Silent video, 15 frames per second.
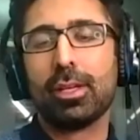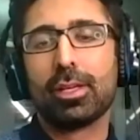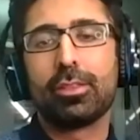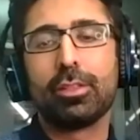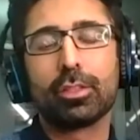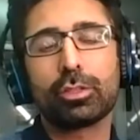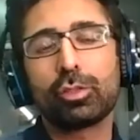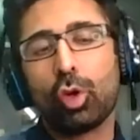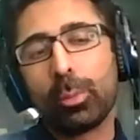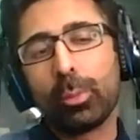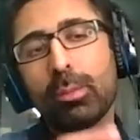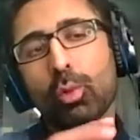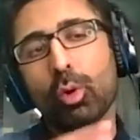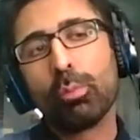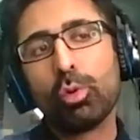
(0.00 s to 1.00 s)
there's so many
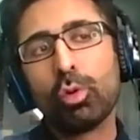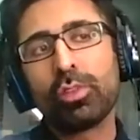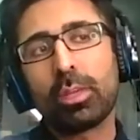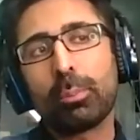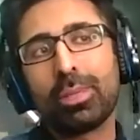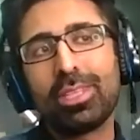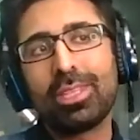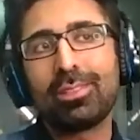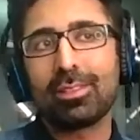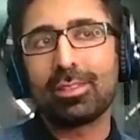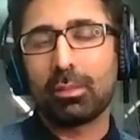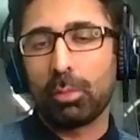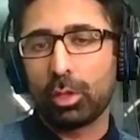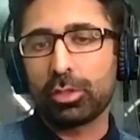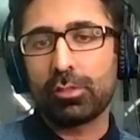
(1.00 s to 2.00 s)
more moving pieces in
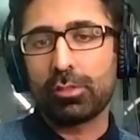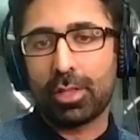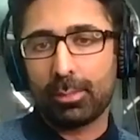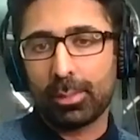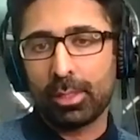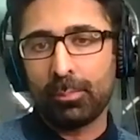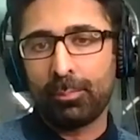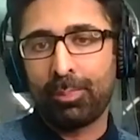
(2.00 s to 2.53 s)
multifamily